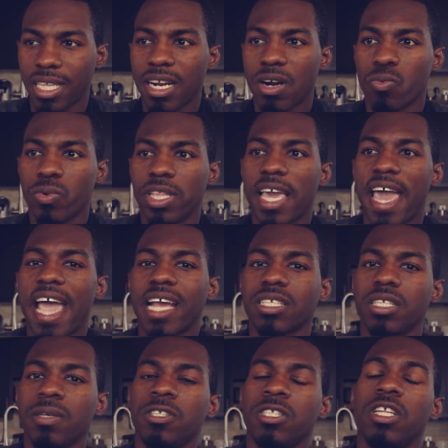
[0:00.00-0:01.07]
they don't really
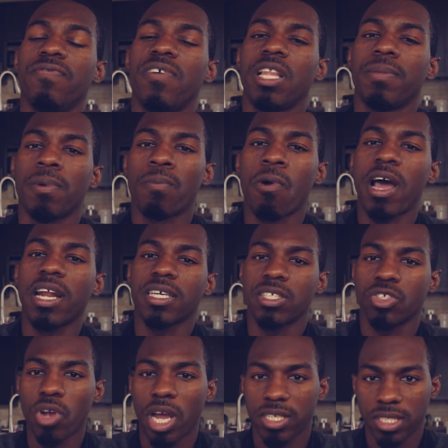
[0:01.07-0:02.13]
actually develop a product and
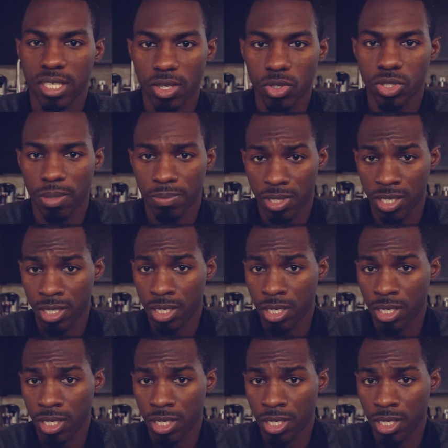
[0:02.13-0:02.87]
try to sell something.